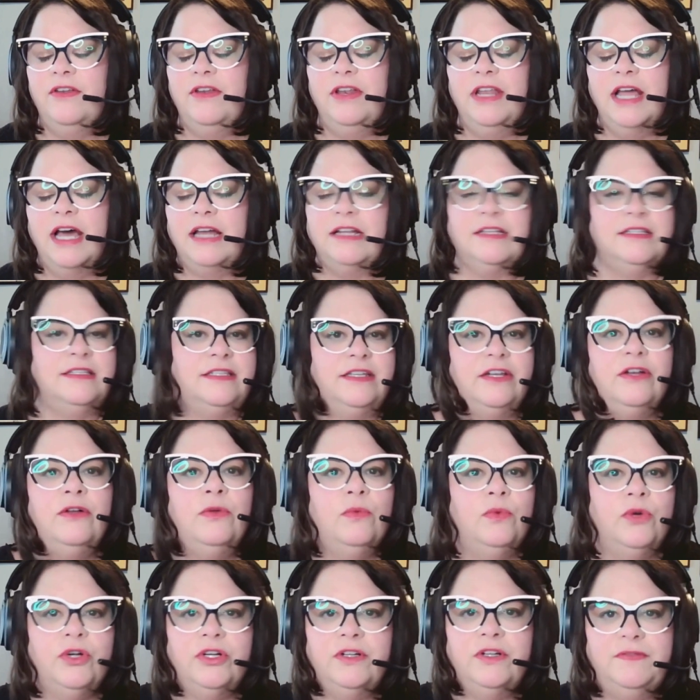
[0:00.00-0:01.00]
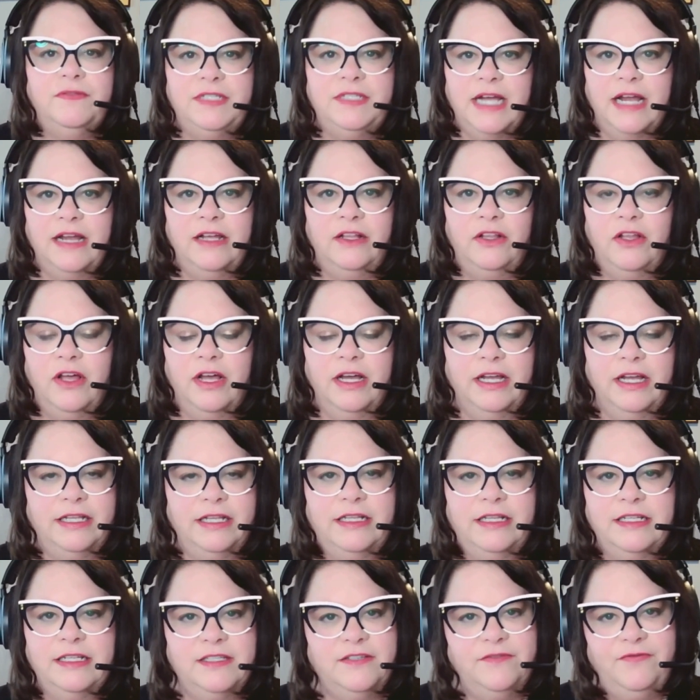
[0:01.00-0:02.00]
not a single word of dialogue in
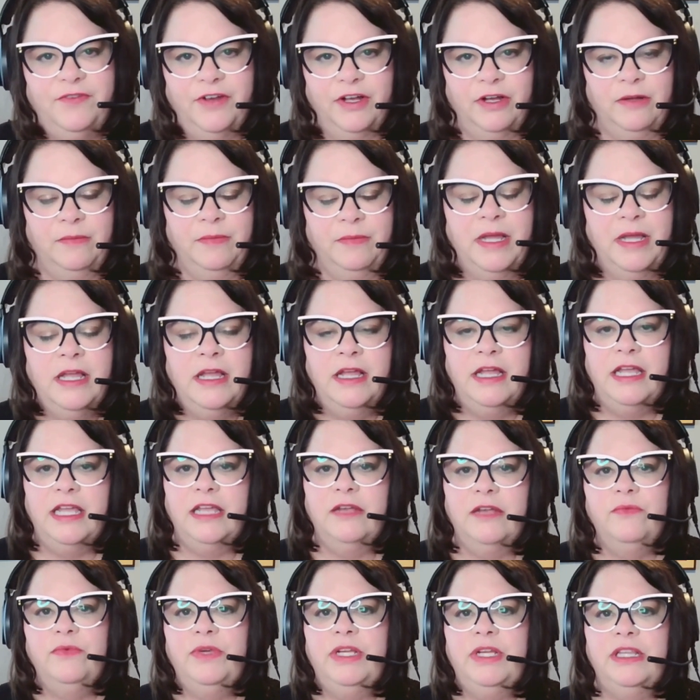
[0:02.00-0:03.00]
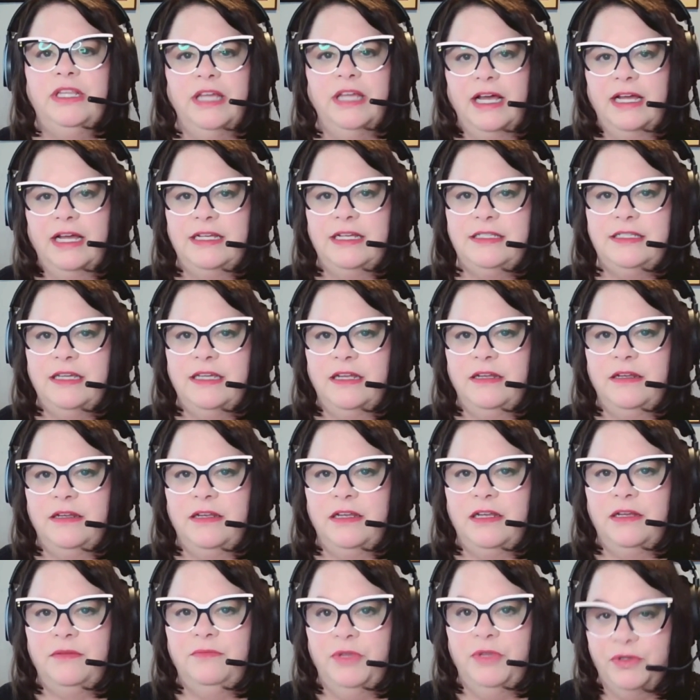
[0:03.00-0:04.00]
this film. It relies on
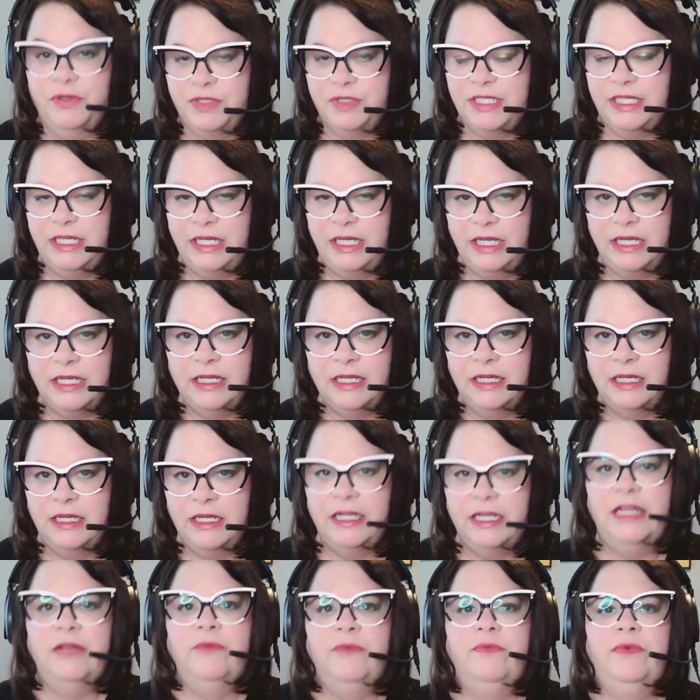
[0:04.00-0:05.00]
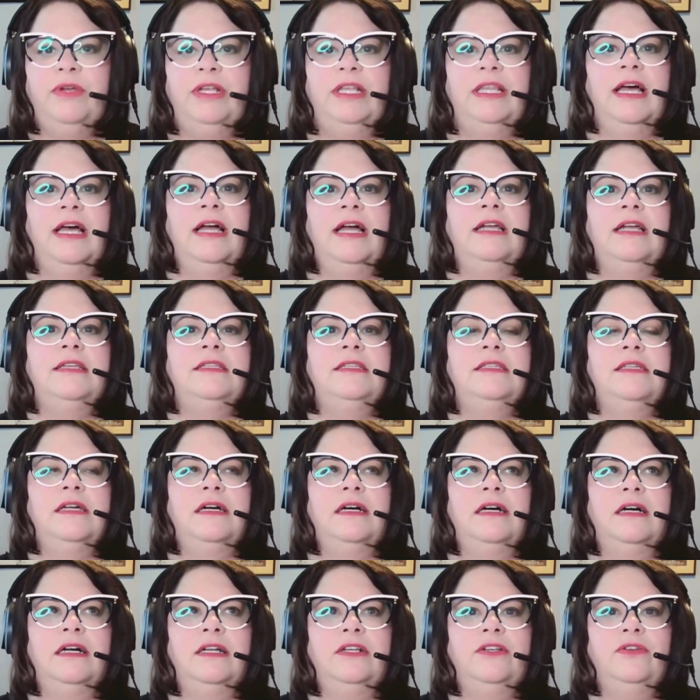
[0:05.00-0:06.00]
music. It relies
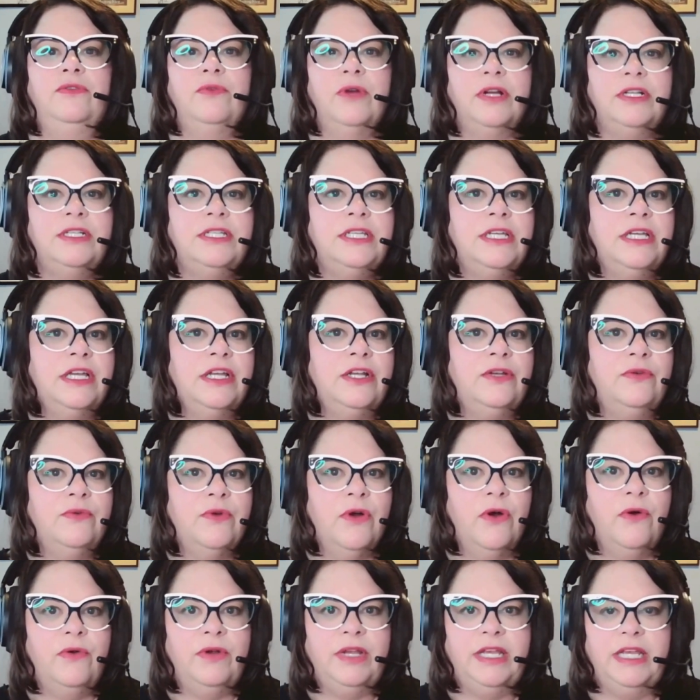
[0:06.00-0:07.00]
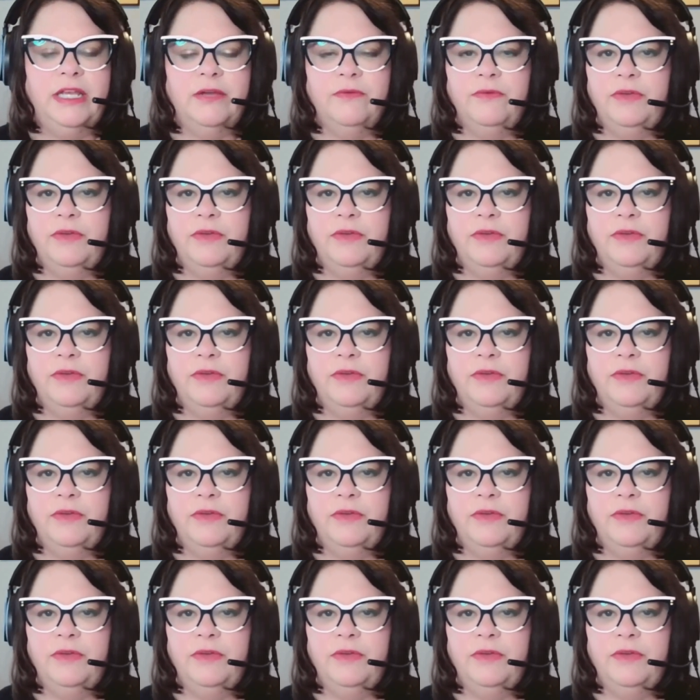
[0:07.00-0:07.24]
on grunting and groaning. It